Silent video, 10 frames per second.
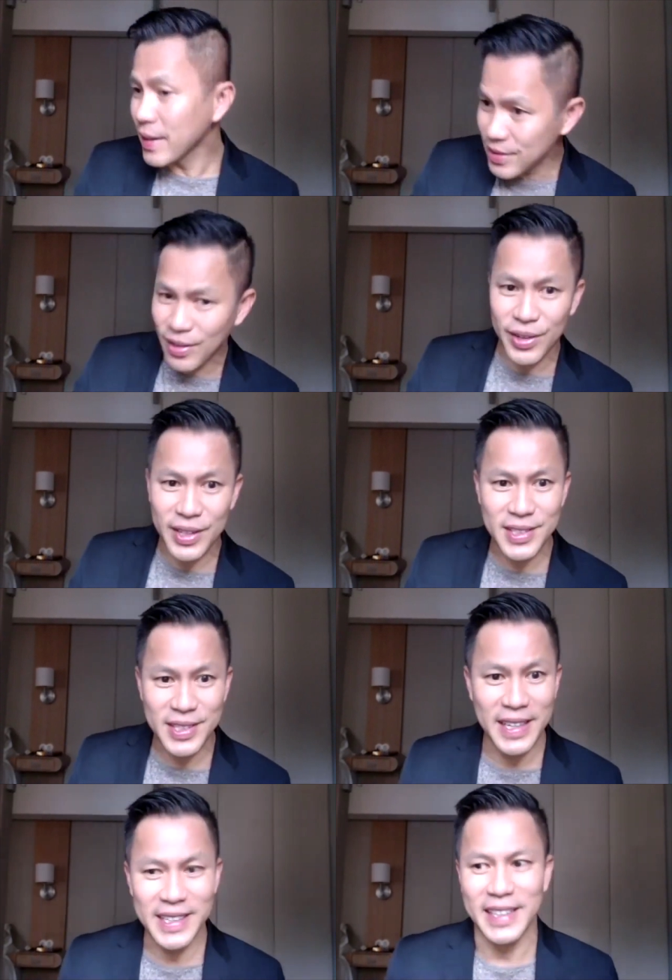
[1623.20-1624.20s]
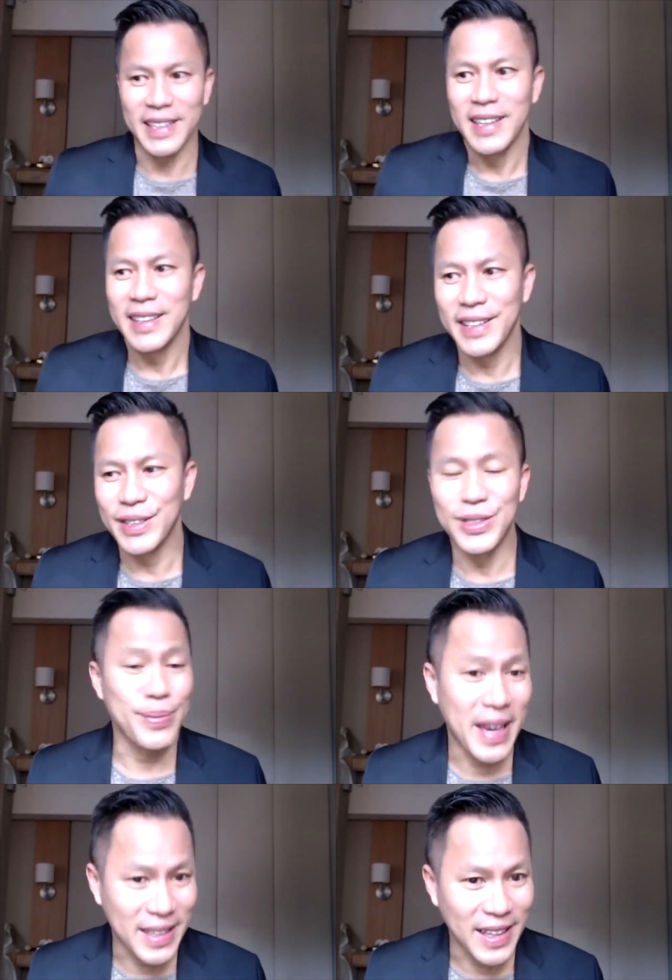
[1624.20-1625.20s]
started sending legal
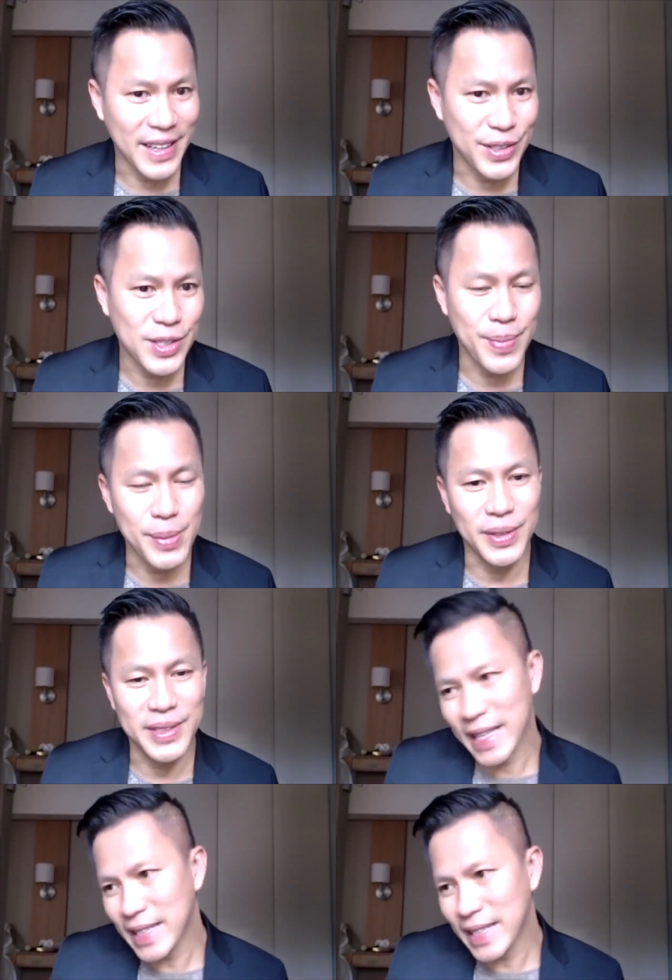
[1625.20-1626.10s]
demand letters to people and say,